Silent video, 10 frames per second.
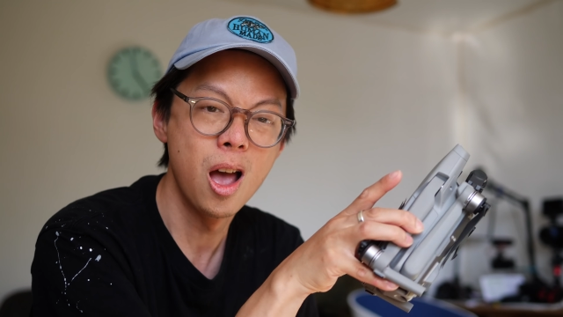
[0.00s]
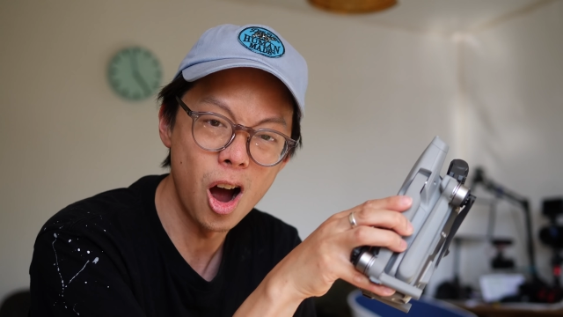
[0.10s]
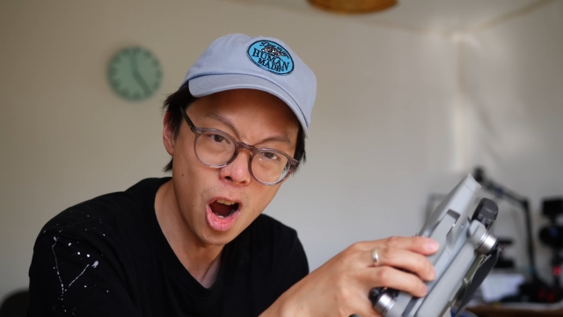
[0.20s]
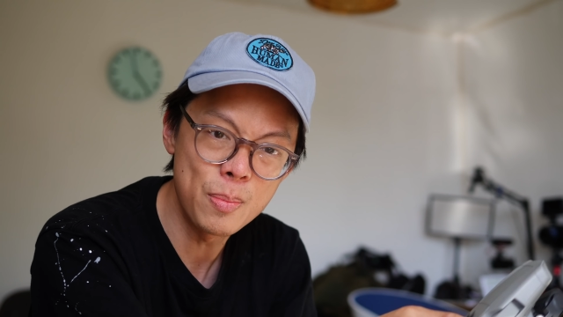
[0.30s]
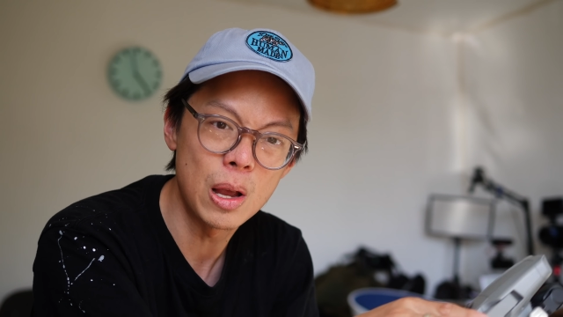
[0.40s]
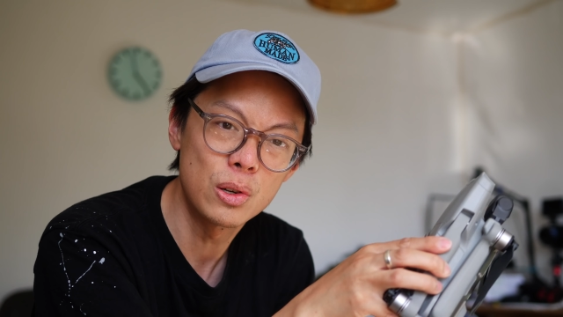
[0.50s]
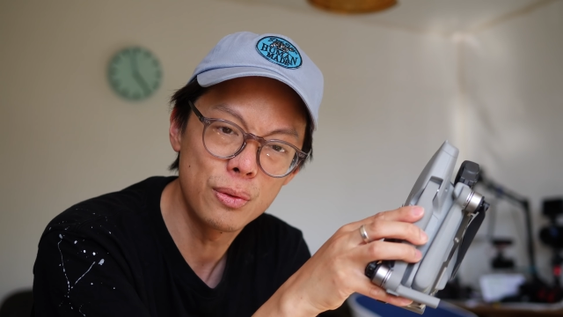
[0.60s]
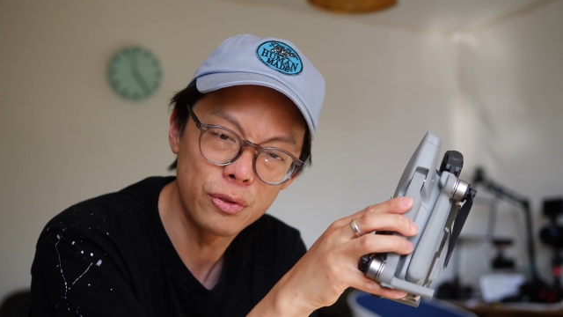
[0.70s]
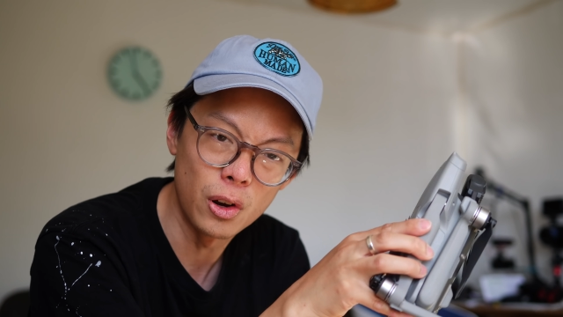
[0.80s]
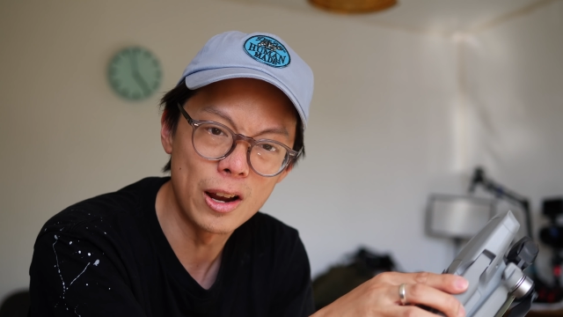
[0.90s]
I'm going to
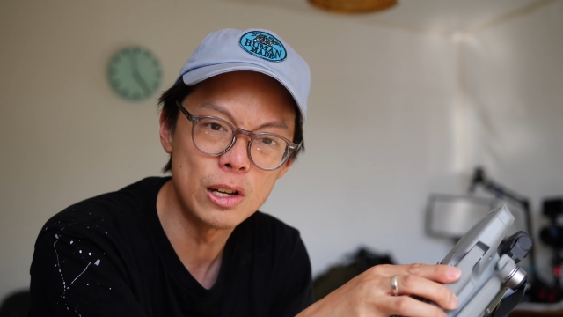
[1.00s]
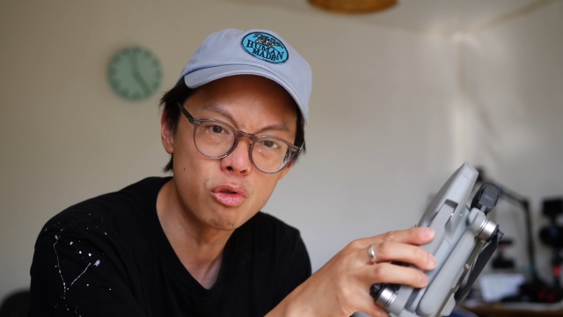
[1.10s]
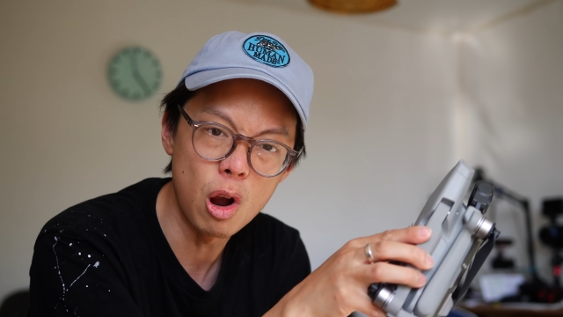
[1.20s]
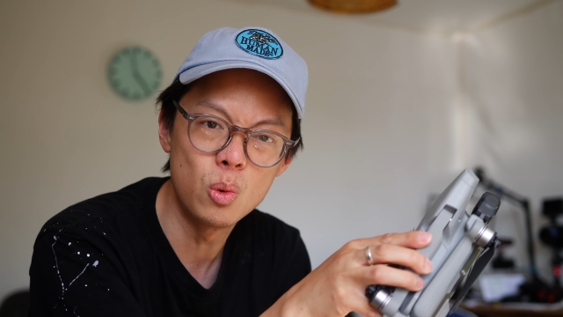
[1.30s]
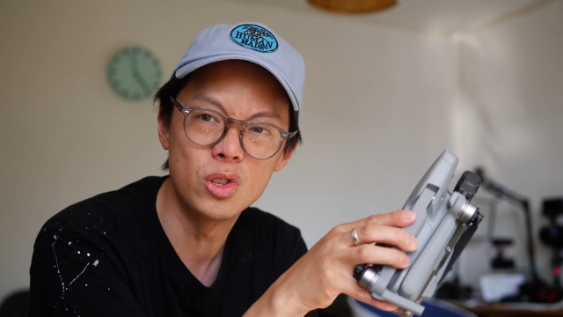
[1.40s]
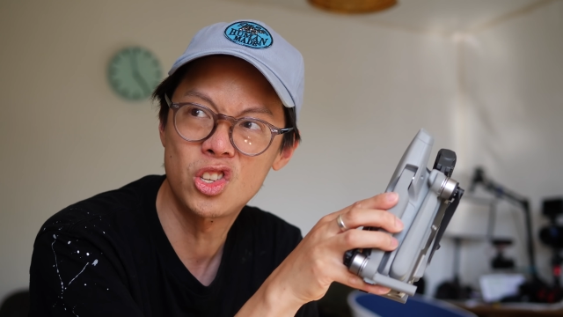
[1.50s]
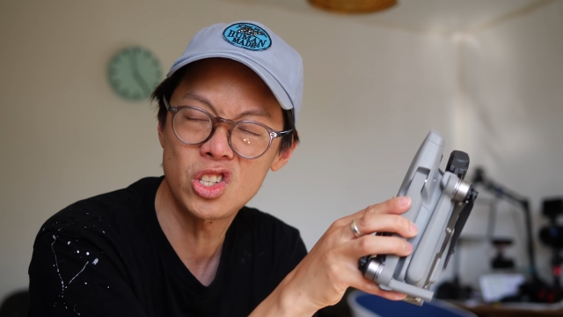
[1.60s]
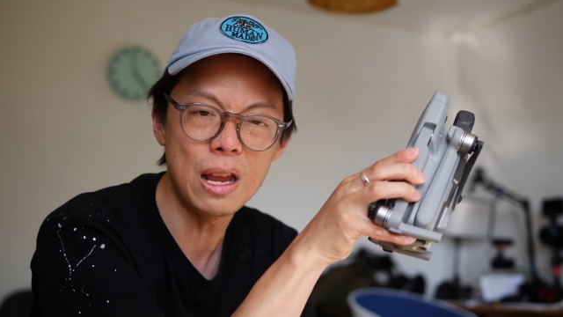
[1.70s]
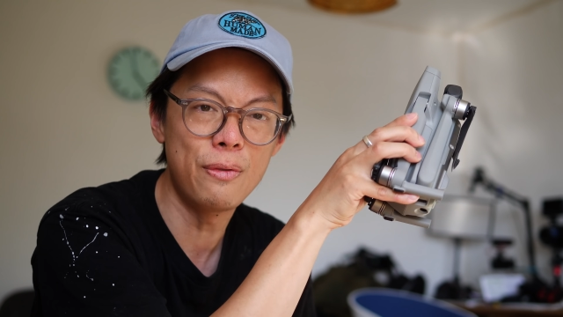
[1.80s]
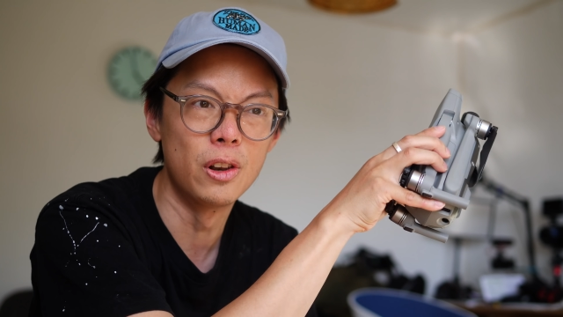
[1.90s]
fly drones
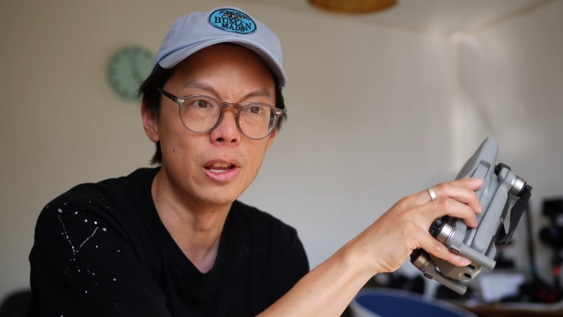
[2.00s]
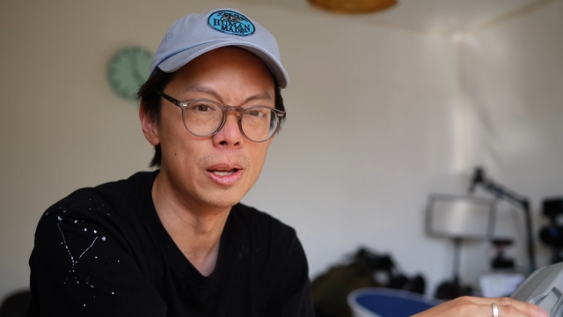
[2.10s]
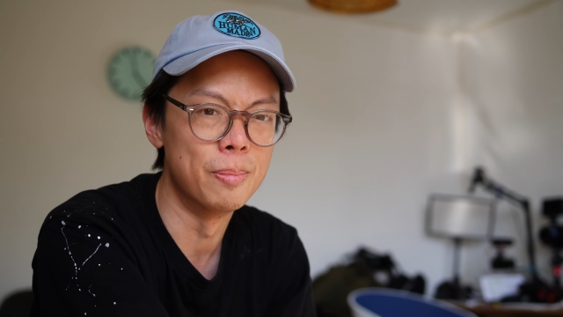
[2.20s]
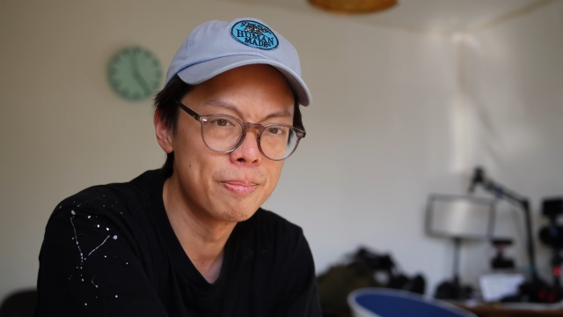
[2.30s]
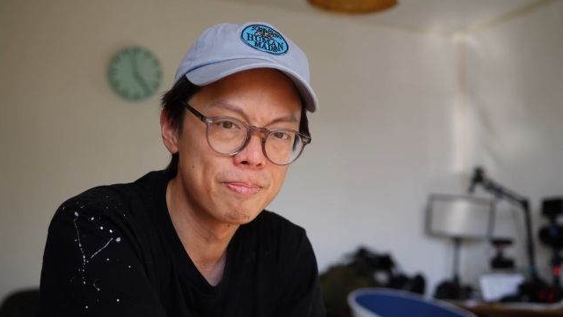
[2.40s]
safely